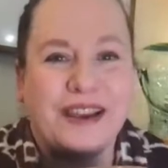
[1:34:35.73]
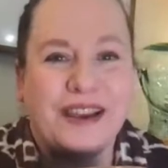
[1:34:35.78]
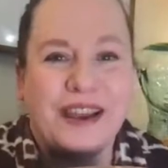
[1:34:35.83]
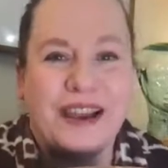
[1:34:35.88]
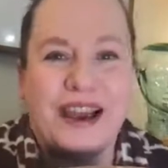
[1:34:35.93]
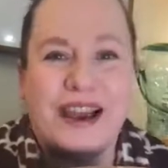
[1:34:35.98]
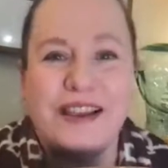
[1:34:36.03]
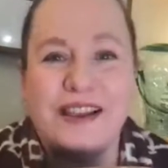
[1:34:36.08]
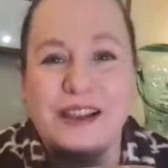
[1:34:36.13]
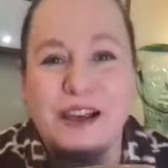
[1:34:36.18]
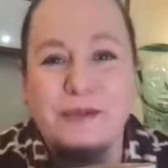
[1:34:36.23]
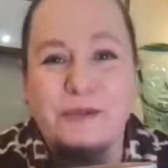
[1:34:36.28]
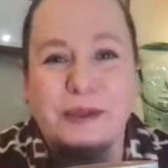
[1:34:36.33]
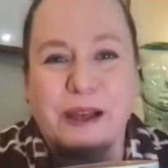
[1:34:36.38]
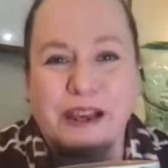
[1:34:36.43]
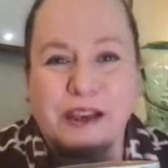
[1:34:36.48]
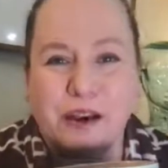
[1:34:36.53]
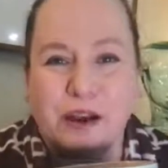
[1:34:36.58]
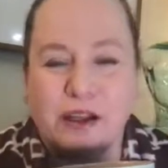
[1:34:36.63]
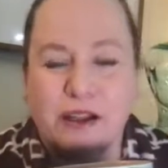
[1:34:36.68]
I love
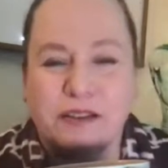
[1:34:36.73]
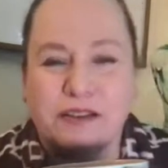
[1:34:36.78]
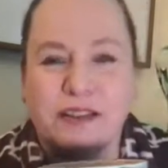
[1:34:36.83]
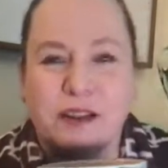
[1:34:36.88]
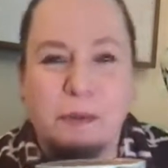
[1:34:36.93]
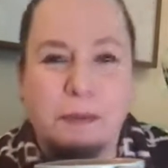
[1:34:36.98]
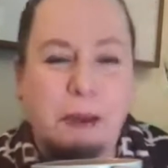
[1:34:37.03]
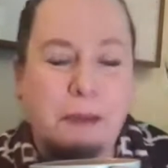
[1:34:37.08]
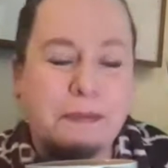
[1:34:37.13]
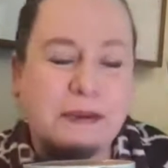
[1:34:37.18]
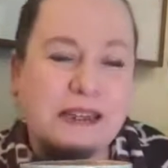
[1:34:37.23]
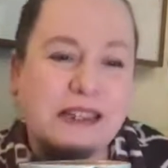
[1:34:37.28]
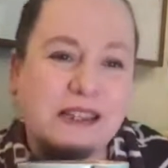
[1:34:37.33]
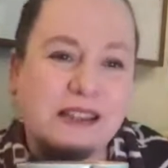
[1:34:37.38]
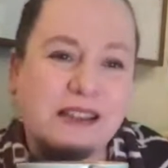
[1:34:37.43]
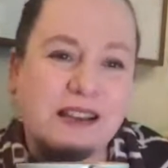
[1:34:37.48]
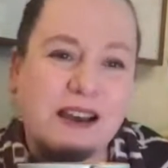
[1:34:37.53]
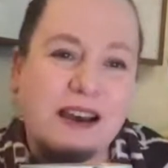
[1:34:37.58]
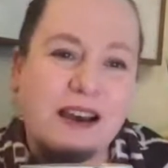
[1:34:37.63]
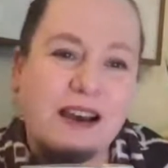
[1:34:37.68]
black olives on my
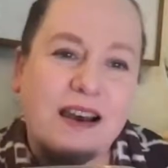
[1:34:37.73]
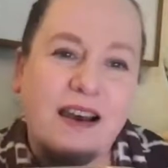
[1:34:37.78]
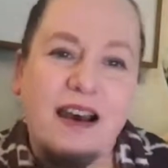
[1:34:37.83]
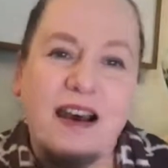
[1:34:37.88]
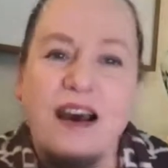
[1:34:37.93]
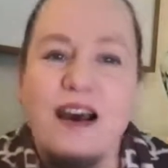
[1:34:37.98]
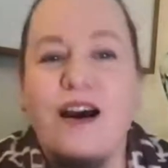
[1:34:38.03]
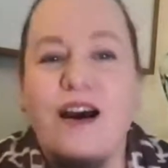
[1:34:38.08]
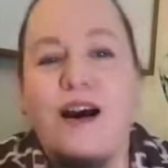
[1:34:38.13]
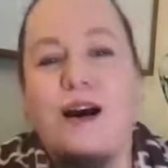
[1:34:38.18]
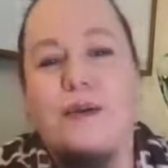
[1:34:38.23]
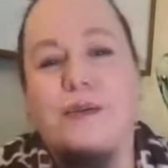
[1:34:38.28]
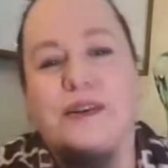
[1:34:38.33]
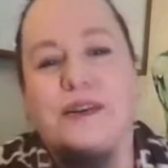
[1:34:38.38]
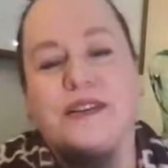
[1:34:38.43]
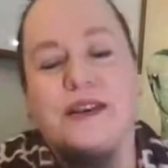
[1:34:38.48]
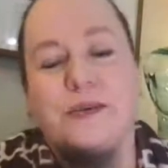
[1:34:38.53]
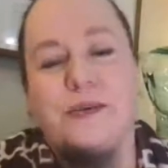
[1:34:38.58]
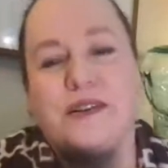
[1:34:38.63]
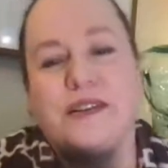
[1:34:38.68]
pizza, my
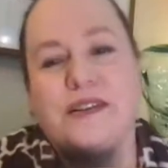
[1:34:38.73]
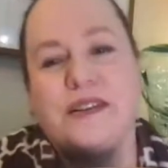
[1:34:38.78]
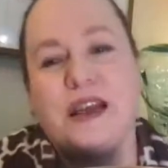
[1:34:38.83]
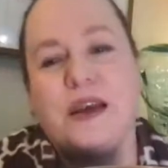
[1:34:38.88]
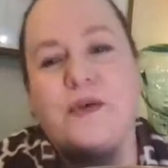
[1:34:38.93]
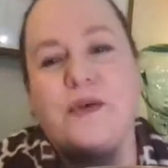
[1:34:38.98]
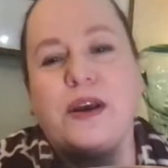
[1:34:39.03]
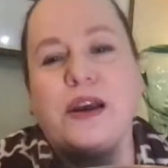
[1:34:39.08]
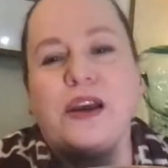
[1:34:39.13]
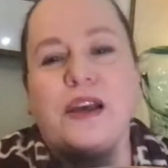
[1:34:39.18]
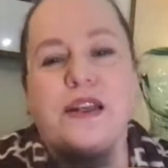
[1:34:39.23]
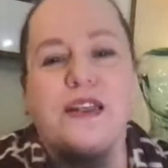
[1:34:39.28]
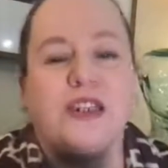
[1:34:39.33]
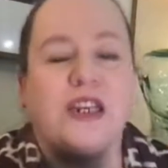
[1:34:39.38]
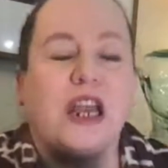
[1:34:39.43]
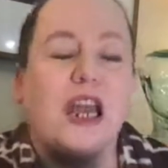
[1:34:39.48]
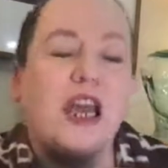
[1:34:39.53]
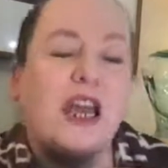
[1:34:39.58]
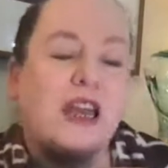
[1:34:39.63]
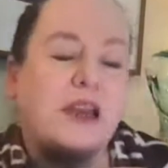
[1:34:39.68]
Subway sandwich,
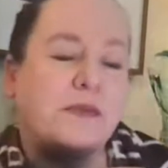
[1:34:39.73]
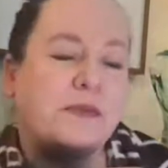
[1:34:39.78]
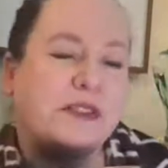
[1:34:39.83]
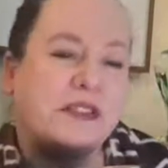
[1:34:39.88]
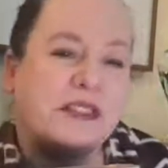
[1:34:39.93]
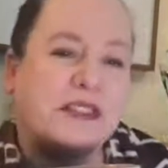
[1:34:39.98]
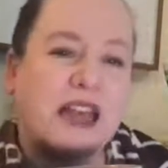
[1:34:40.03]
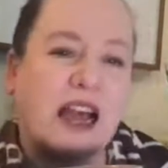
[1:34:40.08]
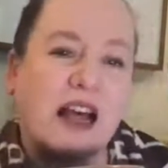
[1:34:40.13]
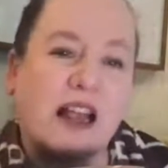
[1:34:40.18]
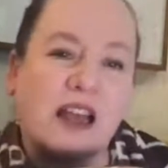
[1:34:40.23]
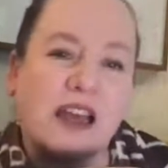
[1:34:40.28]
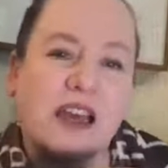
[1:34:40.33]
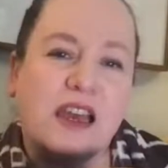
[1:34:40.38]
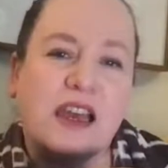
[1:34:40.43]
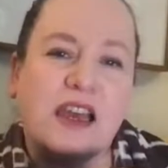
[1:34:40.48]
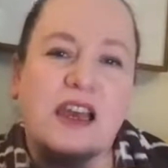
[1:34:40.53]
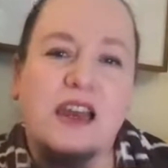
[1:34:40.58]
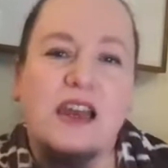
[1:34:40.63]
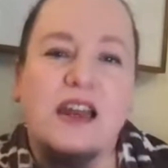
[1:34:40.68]
and my
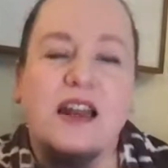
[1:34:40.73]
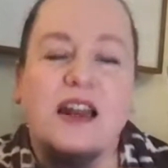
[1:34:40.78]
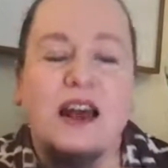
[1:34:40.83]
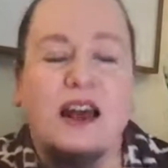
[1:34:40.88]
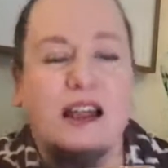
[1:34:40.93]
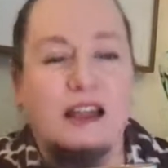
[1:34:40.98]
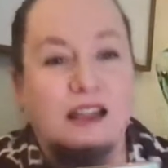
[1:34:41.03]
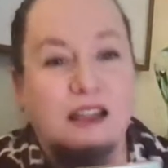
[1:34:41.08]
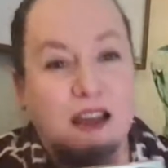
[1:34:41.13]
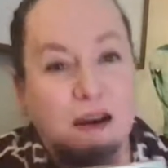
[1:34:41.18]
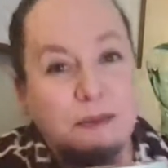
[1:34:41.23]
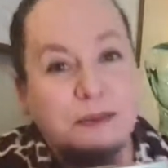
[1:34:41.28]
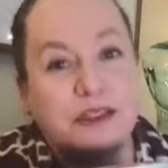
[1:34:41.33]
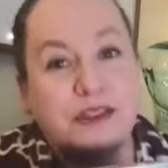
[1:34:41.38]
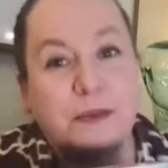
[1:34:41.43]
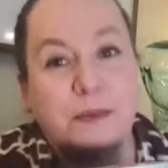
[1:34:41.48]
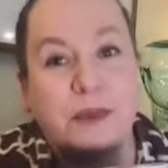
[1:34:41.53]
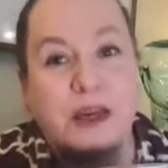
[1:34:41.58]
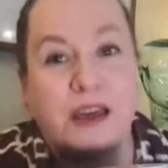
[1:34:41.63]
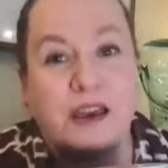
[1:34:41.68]
salad. I love me
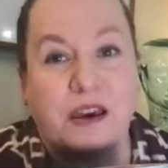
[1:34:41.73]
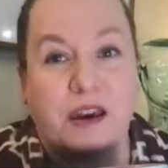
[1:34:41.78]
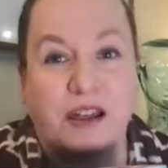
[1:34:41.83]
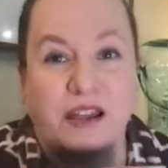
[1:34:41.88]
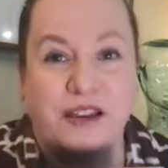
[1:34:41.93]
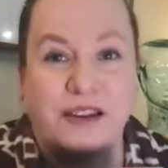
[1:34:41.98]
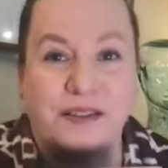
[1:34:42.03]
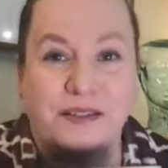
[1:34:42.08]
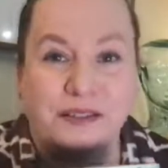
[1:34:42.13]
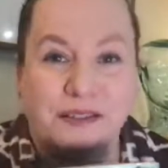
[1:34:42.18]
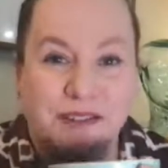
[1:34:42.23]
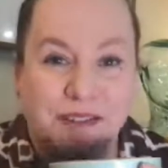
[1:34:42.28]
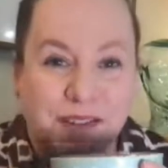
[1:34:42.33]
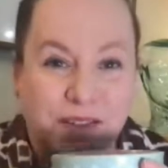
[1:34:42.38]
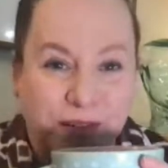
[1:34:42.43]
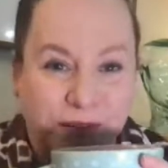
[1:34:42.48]
some black olives.